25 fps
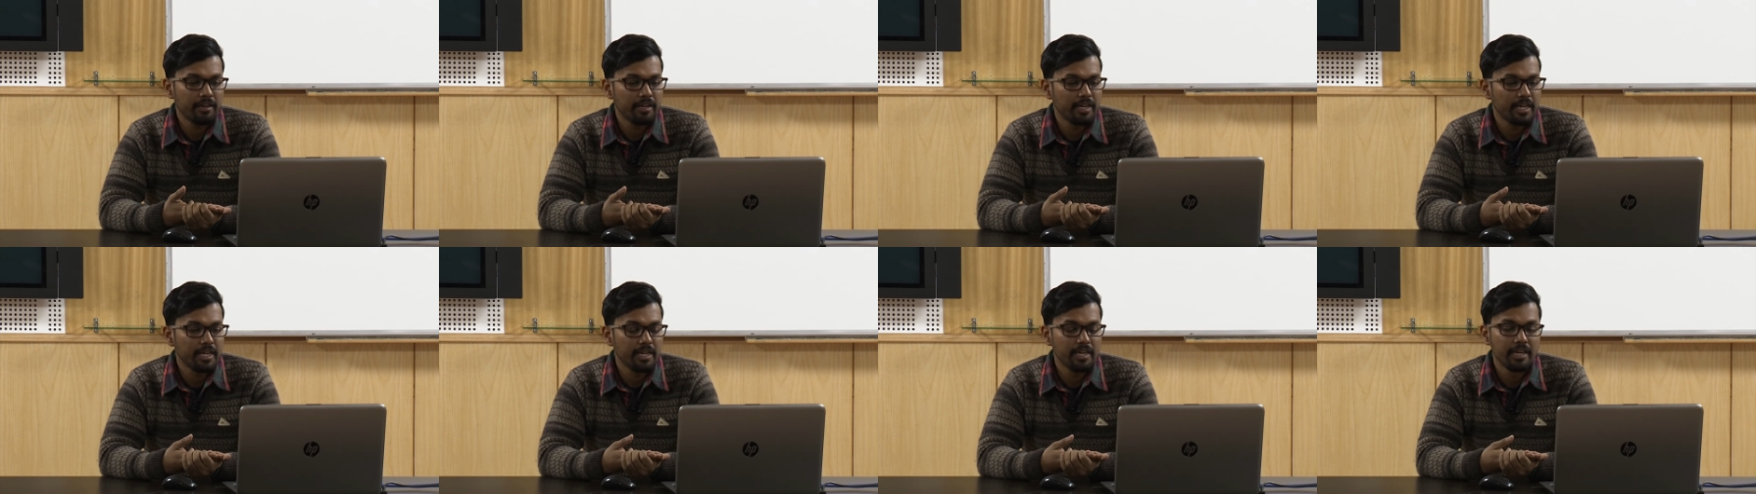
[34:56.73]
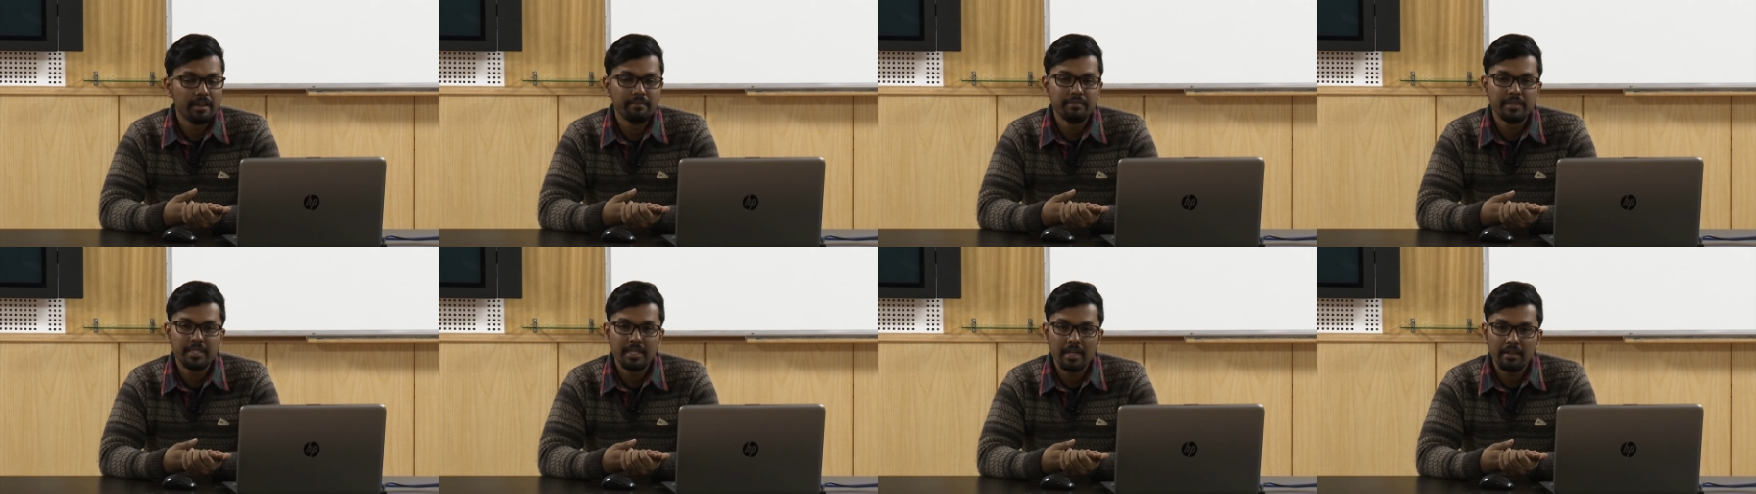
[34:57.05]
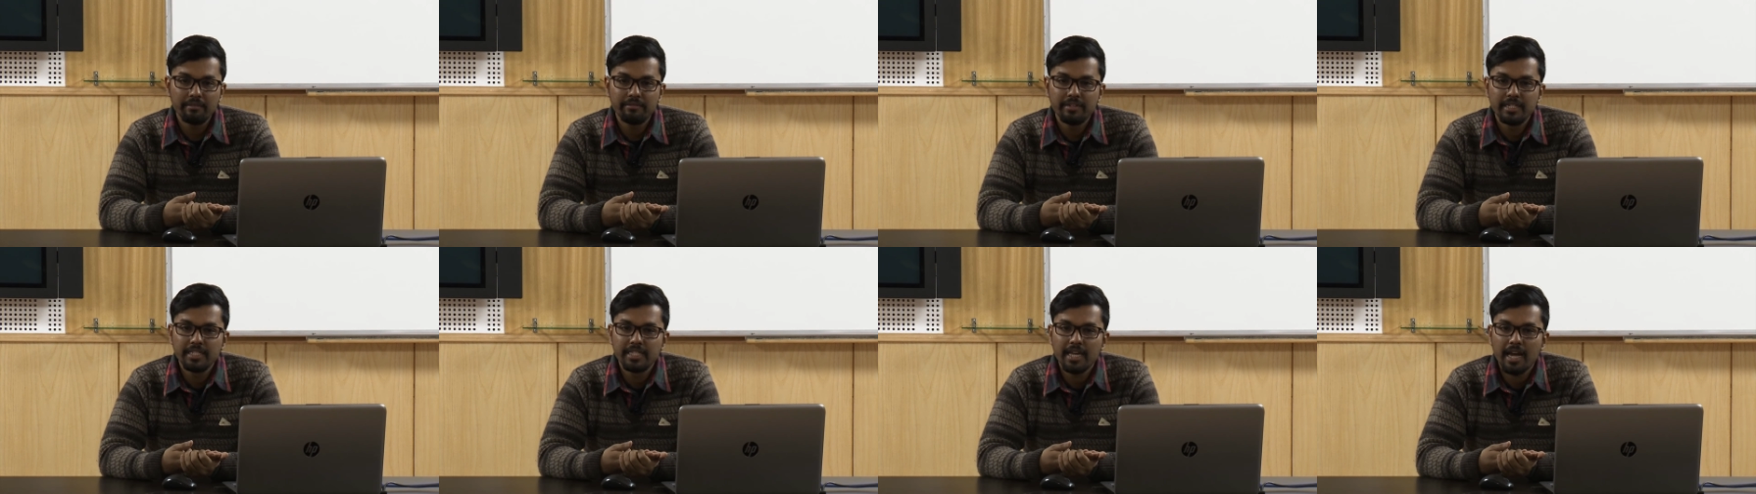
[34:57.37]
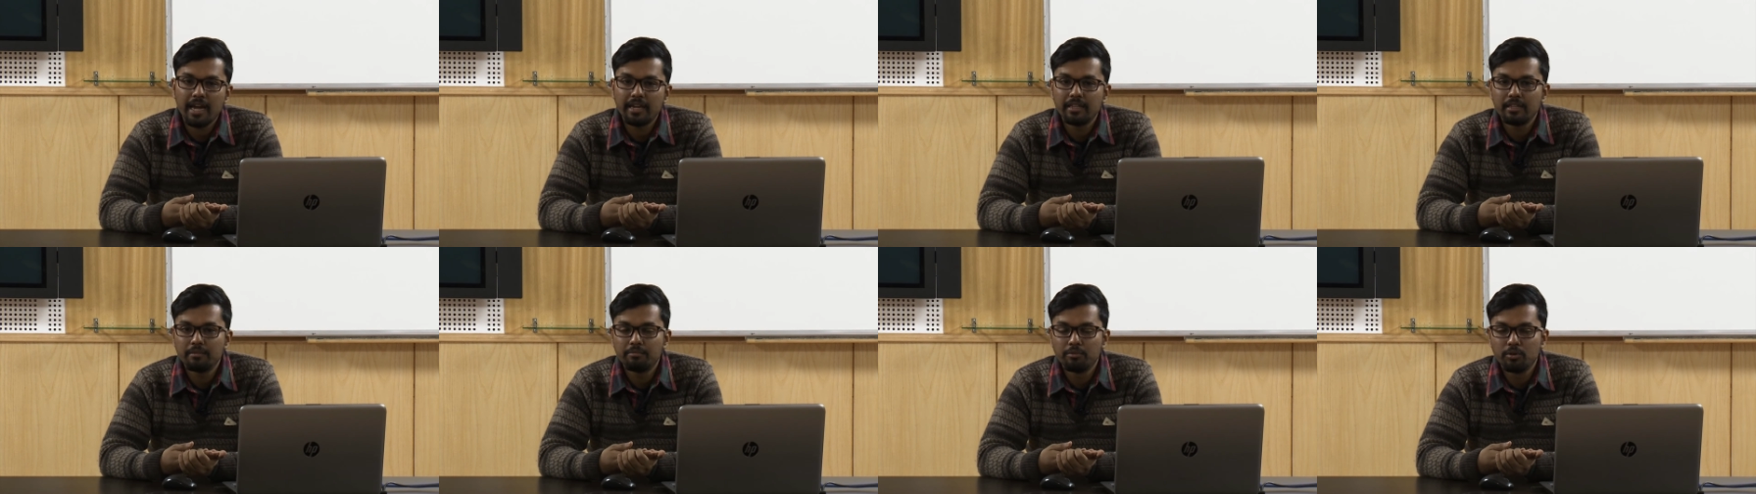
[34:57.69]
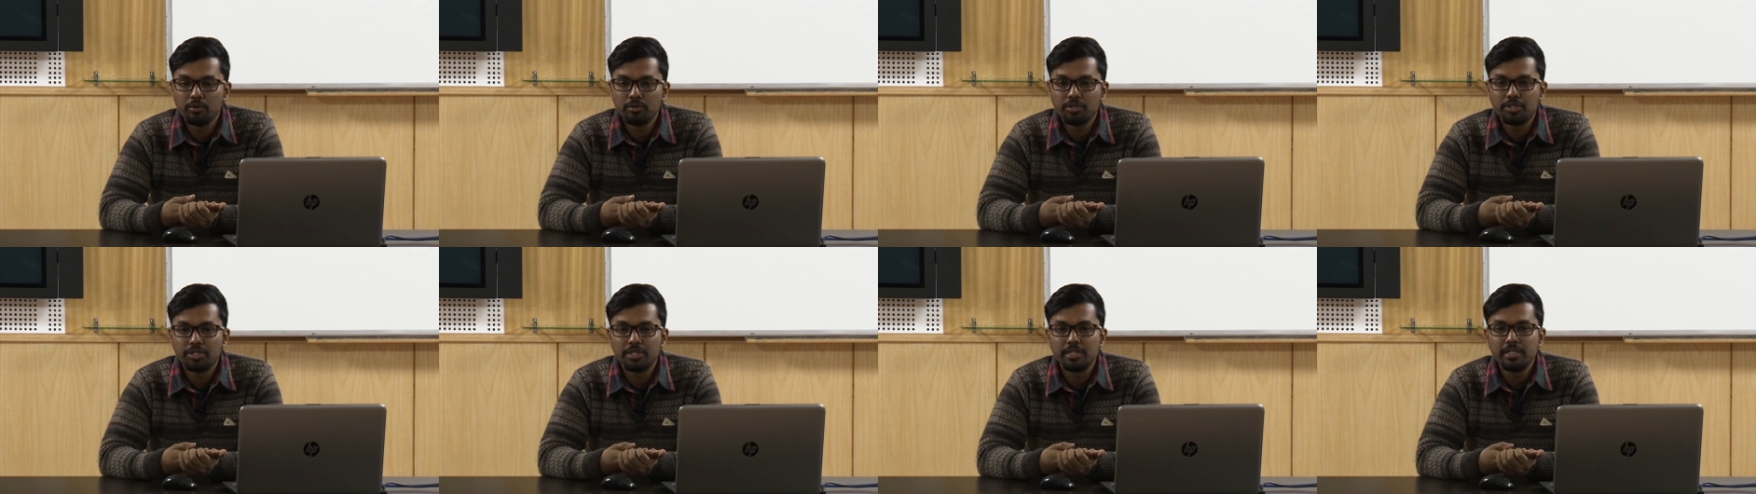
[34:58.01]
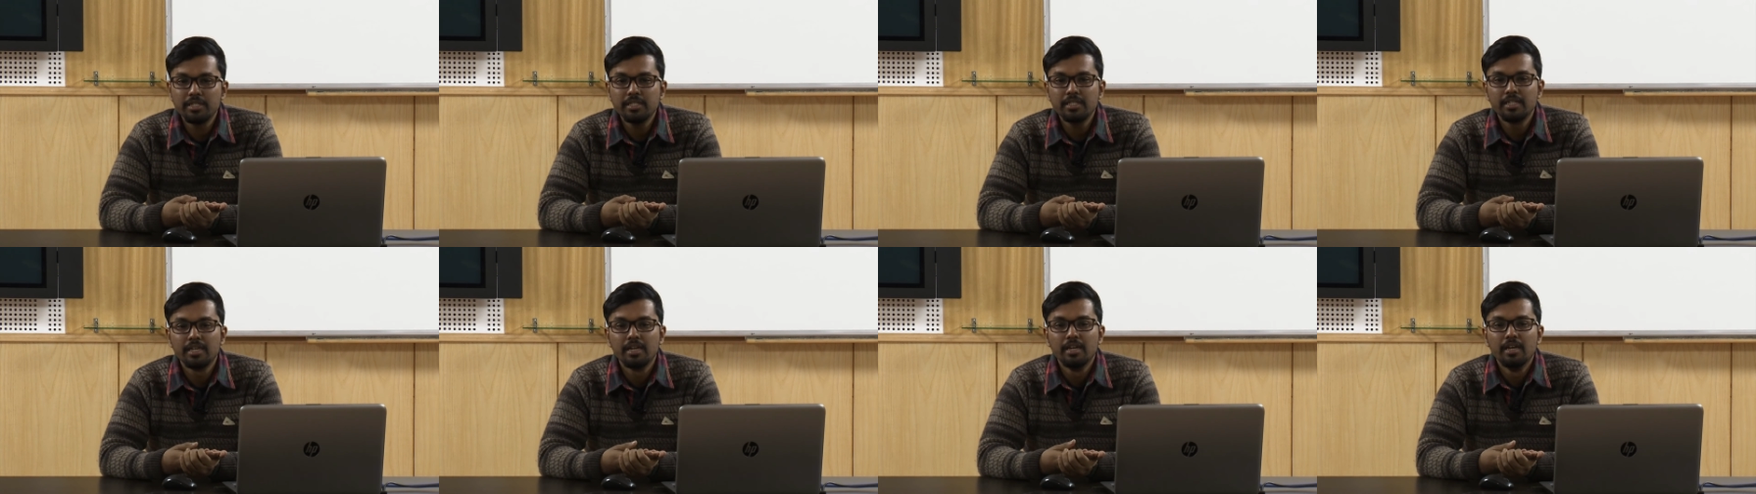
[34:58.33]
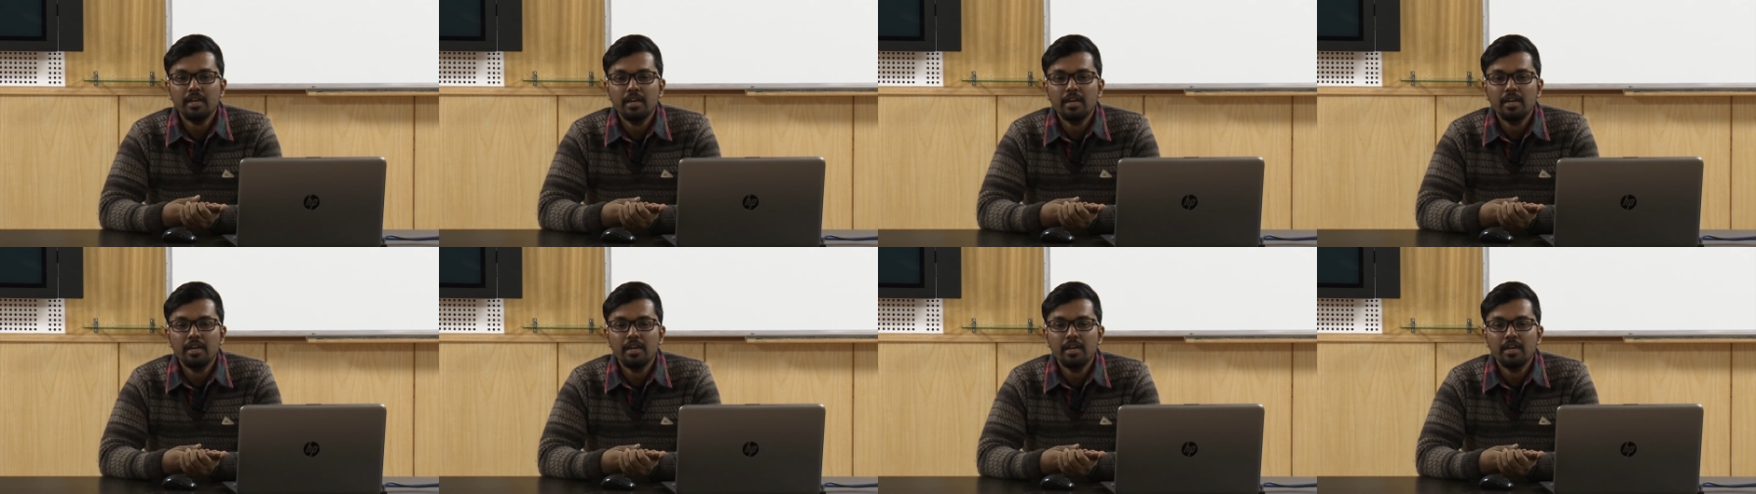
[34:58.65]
He himself designed the posters.